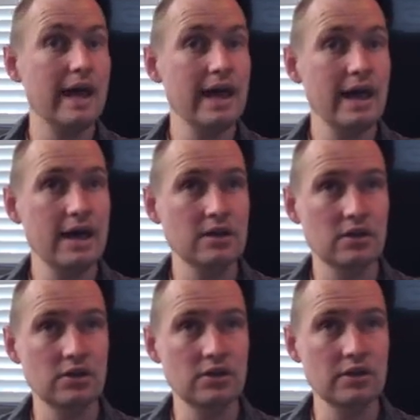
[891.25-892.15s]
and
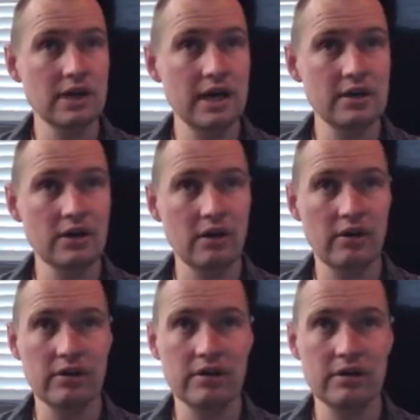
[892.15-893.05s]
you lose
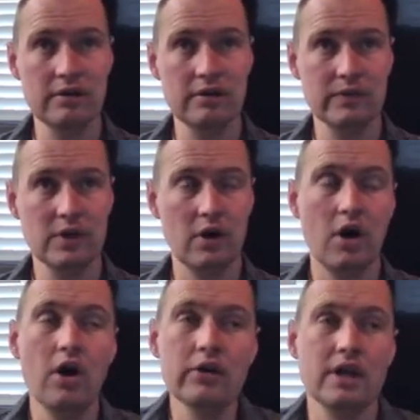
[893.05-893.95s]
$9,
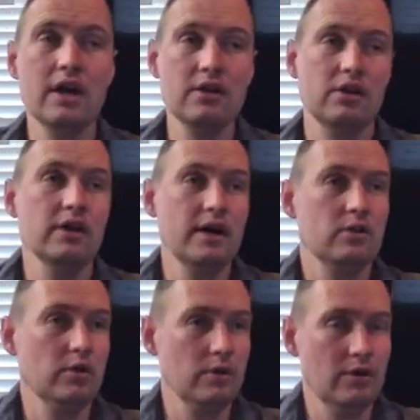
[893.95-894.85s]
altogether you lost